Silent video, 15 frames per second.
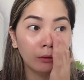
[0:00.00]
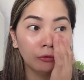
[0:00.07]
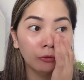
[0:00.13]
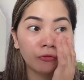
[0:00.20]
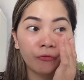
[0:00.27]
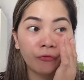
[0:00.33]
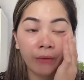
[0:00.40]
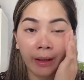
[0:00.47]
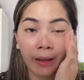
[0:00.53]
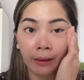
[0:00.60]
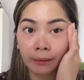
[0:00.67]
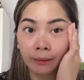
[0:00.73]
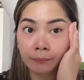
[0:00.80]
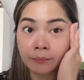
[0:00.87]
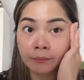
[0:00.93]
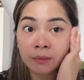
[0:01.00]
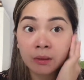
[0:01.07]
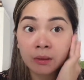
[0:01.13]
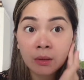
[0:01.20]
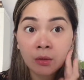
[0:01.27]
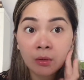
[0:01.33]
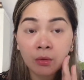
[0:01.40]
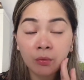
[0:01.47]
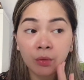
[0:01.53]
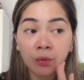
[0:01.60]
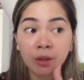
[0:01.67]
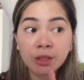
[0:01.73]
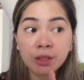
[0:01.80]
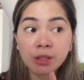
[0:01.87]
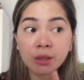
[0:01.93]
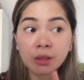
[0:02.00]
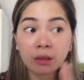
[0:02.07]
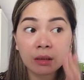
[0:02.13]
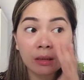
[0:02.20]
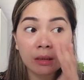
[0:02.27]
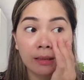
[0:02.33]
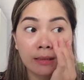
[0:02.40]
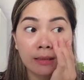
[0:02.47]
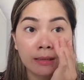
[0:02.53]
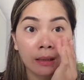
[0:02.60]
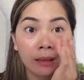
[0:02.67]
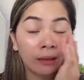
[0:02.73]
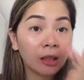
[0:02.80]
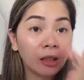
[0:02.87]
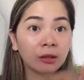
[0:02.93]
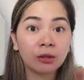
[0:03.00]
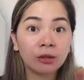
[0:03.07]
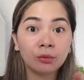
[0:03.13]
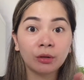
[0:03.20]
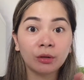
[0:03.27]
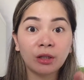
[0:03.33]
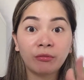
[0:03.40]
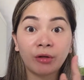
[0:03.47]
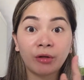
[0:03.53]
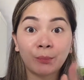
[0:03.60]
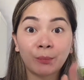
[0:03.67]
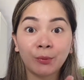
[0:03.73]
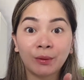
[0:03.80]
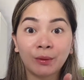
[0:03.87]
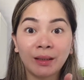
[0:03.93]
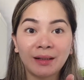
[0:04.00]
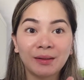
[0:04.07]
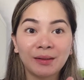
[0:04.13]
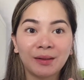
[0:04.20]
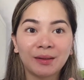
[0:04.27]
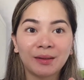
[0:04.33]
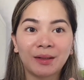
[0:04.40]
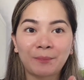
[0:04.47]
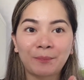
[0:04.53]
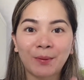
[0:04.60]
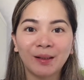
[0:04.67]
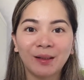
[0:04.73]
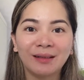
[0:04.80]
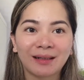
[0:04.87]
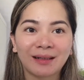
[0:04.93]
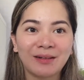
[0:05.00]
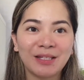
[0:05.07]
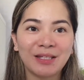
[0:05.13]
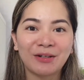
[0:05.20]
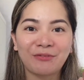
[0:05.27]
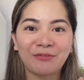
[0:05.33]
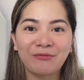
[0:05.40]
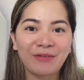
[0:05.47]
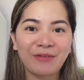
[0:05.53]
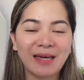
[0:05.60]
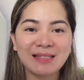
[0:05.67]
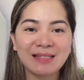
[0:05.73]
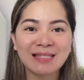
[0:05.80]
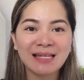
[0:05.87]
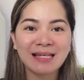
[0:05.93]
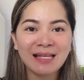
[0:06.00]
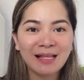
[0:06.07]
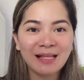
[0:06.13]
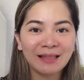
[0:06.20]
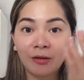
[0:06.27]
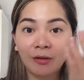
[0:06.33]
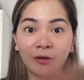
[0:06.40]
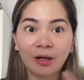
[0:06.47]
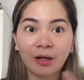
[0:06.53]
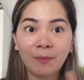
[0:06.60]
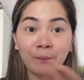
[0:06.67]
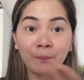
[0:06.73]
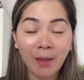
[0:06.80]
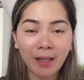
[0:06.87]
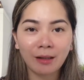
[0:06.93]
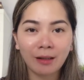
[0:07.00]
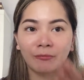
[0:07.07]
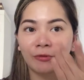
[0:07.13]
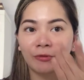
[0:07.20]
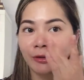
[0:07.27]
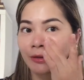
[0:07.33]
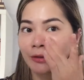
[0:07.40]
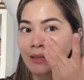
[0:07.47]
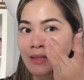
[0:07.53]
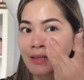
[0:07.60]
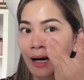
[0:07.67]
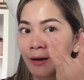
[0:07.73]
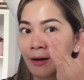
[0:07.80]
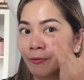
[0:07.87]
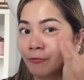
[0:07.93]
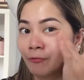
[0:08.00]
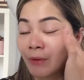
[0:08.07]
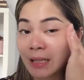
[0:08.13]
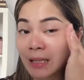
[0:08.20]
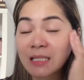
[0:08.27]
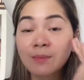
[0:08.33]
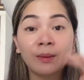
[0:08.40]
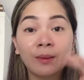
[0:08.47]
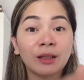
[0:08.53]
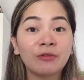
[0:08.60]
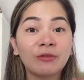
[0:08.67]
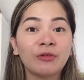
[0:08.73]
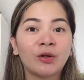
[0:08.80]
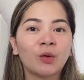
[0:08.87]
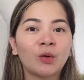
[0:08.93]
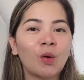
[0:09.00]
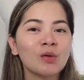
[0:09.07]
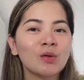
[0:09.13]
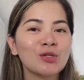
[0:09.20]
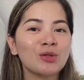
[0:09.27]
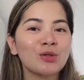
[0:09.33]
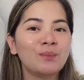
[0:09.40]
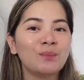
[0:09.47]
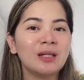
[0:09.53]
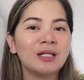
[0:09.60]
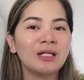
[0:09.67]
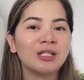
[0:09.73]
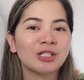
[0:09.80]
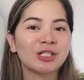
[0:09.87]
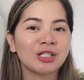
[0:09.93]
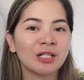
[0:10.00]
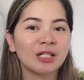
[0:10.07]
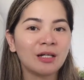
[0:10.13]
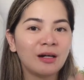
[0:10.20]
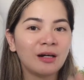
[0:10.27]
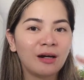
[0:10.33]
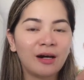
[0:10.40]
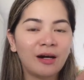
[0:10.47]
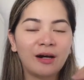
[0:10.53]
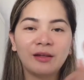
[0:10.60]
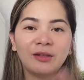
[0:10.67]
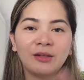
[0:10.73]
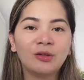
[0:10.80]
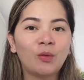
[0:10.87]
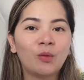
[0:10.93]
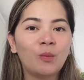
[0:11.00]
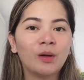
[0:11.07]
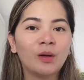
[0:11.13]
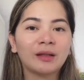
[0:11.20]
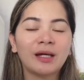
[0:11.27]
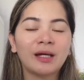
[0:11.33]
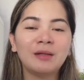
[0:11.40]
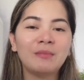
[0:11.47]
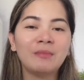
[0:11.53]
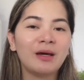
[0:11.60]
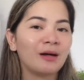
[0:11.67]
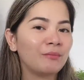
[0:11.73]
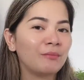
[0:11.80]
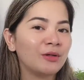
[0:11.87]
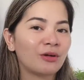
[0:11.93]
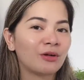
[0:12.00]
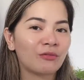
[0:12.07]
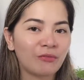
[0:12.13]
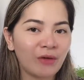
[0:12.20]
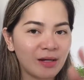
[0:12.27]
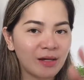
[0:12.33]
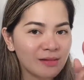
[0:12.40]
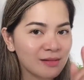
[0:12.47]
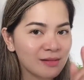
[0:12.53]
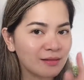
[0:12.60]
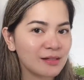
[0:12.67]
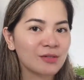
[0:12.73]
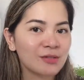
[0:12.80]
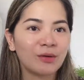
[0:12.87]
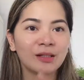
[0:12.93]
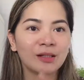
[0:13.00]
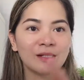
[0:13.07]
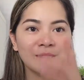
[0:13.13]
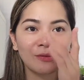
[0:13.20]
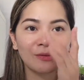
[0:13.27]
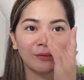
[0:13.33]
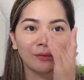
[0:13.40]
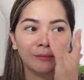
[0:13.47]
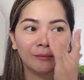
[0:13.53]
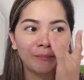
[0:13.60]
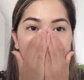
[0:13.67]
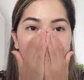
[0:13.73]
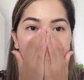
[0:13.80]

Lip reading: look fair, which is not good if you're putting another product in your face or makeup for your face. But if you're going to the beach and you don't want any makeup in your face, this one is good.